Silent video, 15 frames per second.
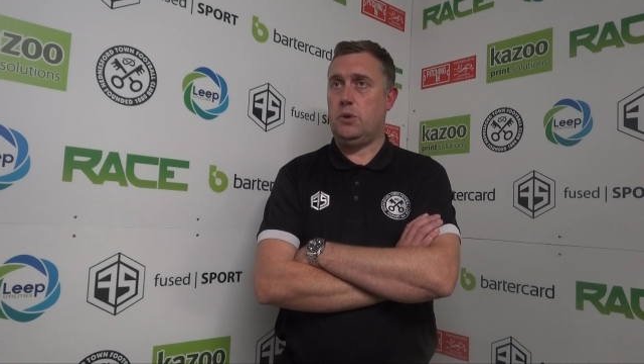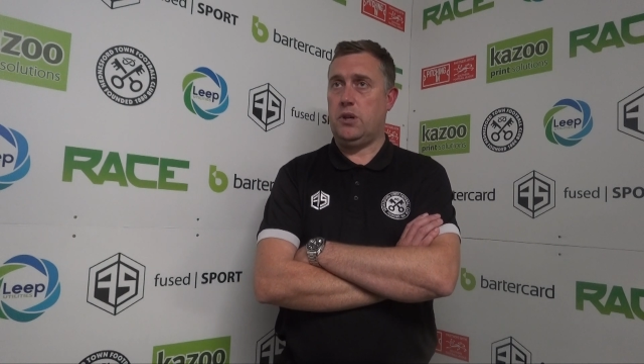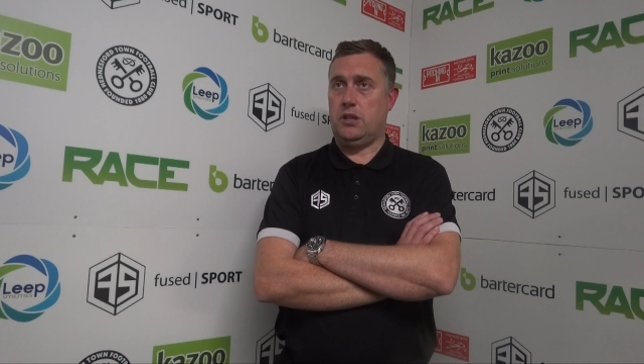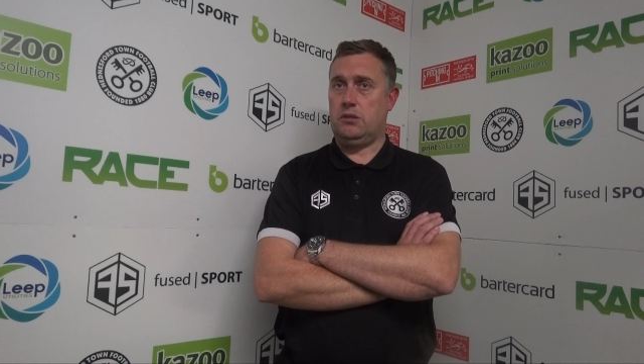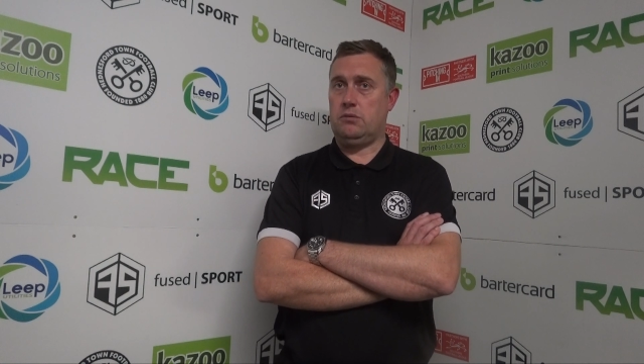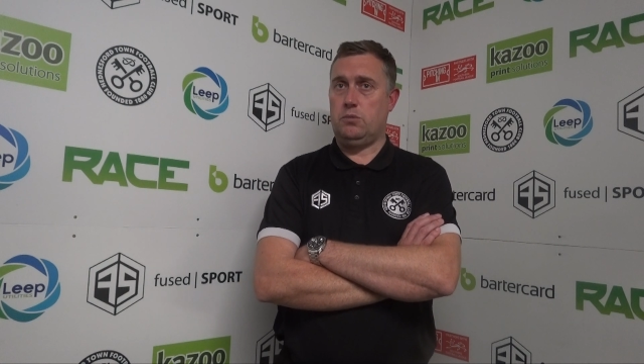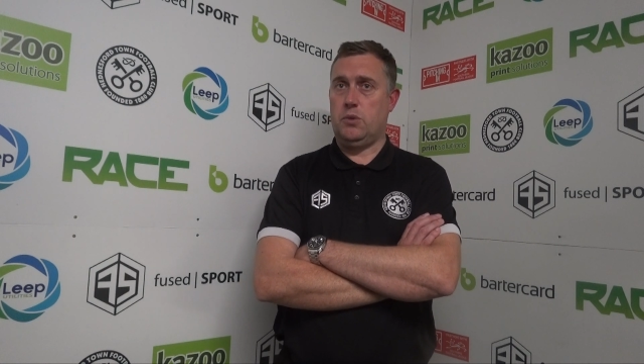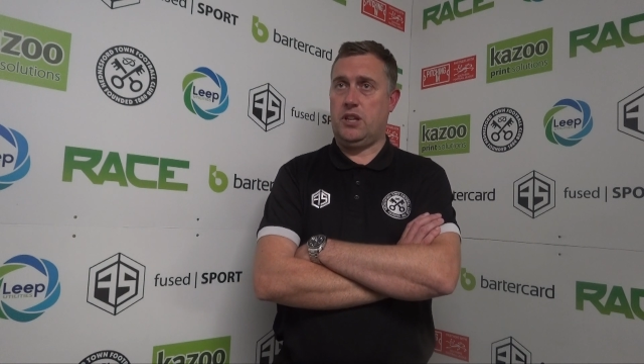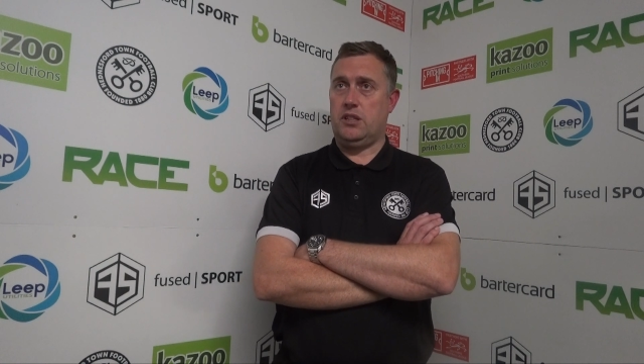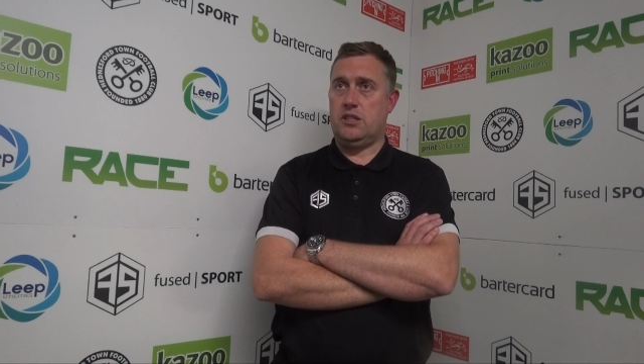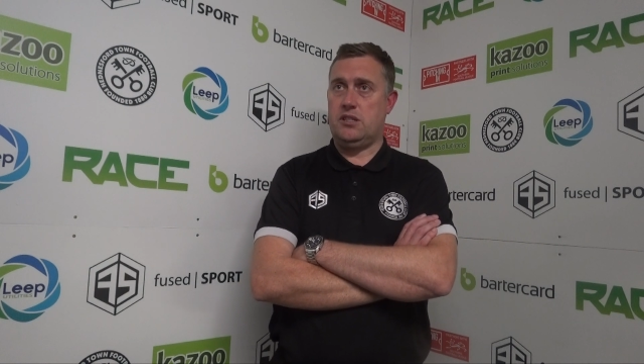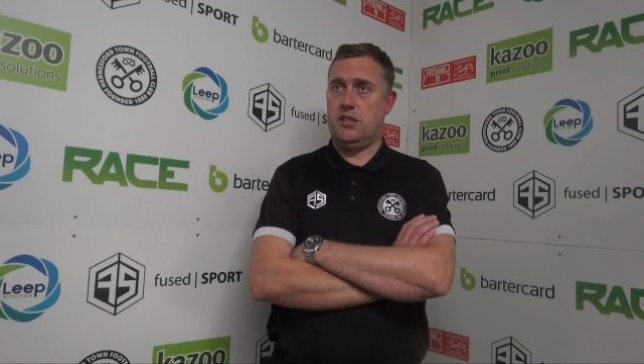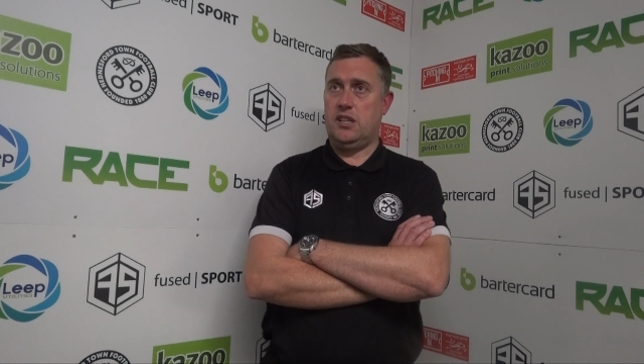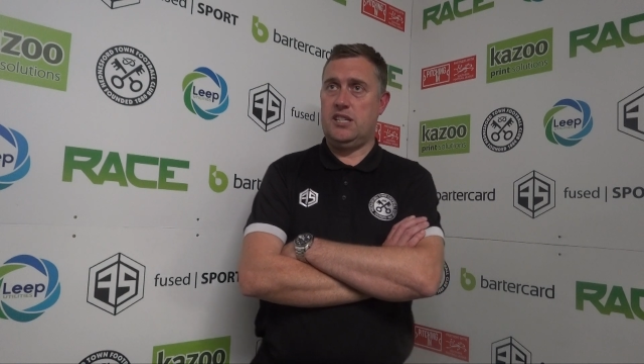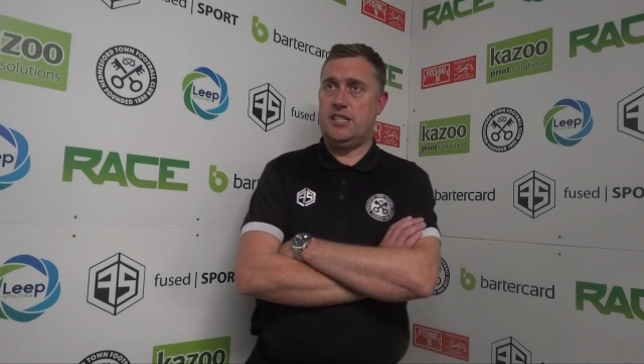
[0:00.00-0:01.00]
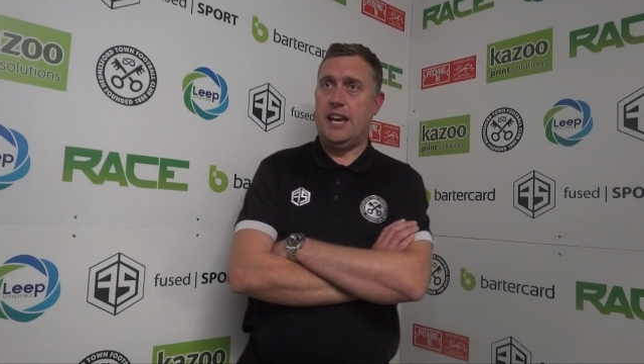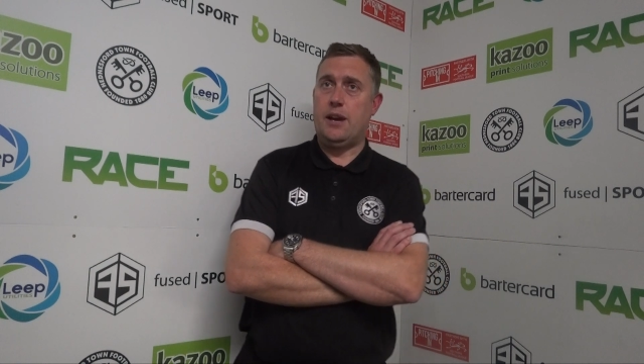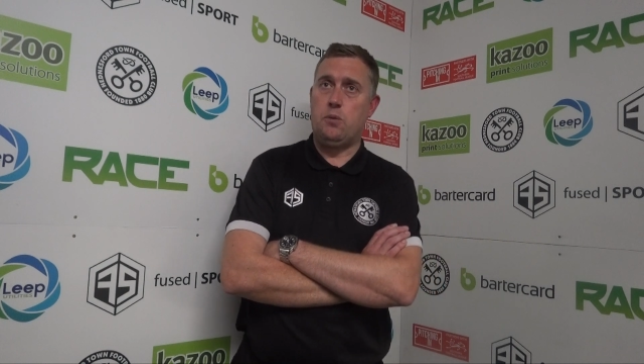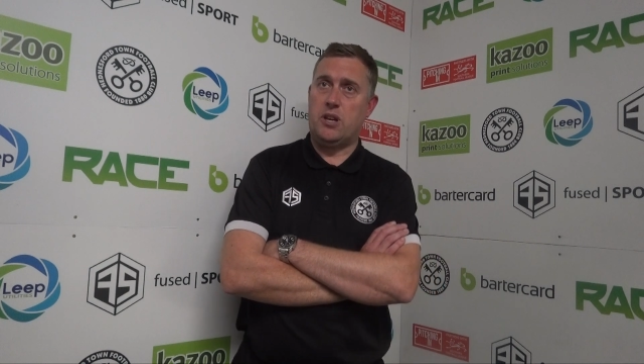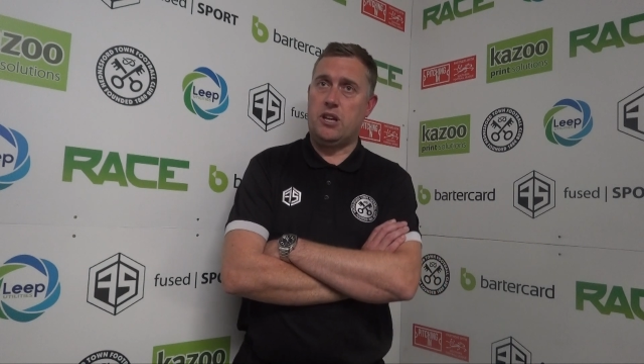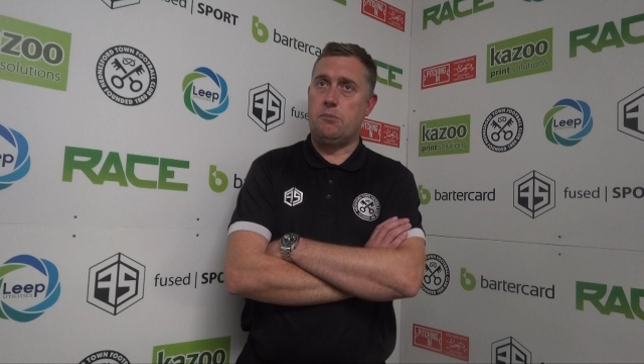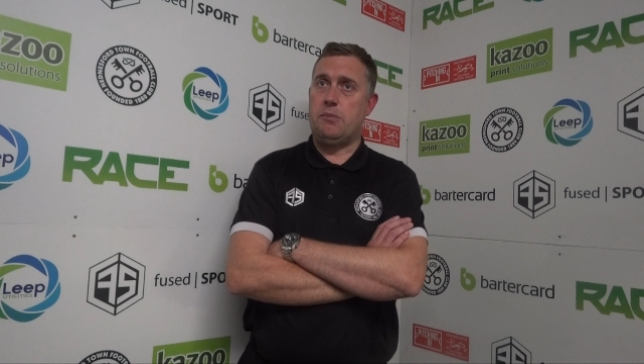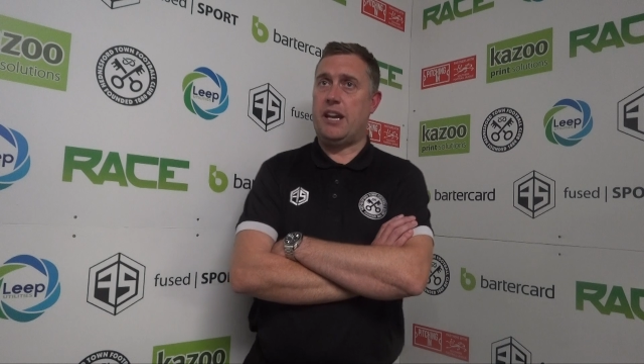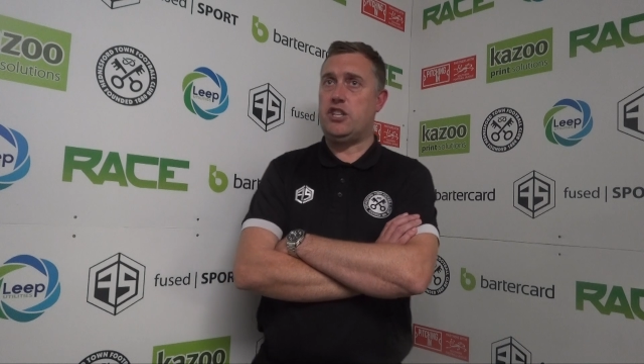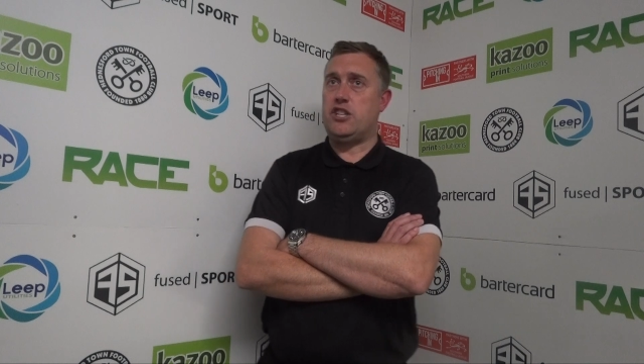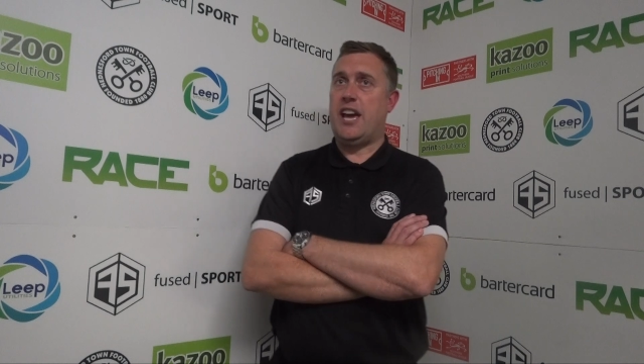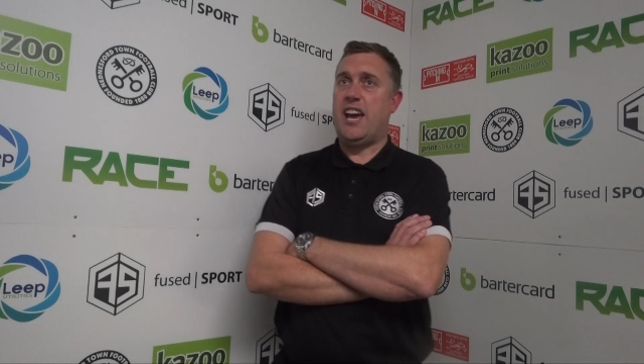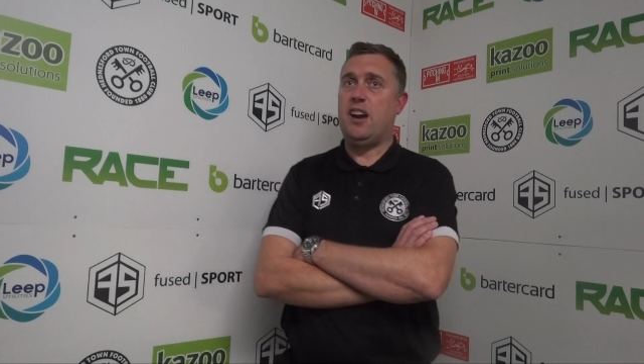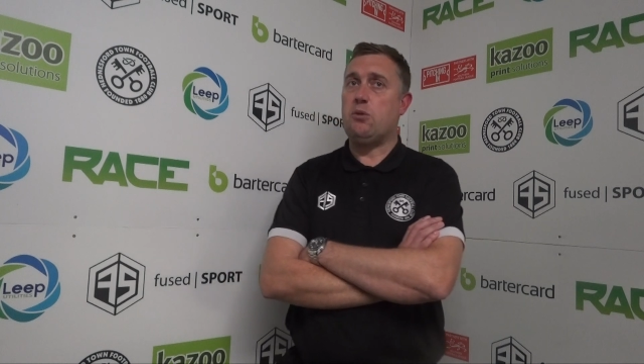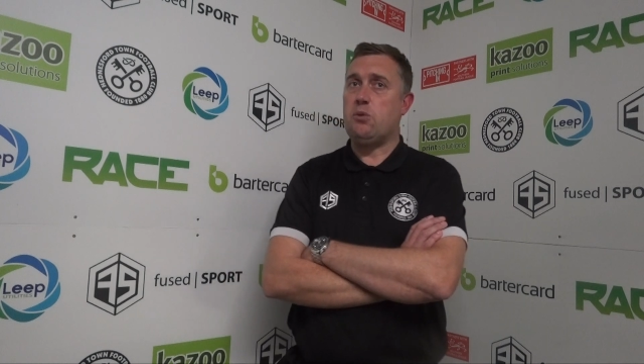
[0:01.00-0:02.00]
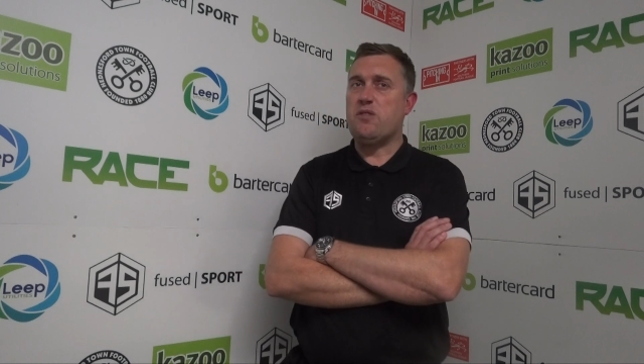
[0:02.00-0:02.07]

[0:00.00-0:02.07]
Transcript: We can see this out. We can manage it out,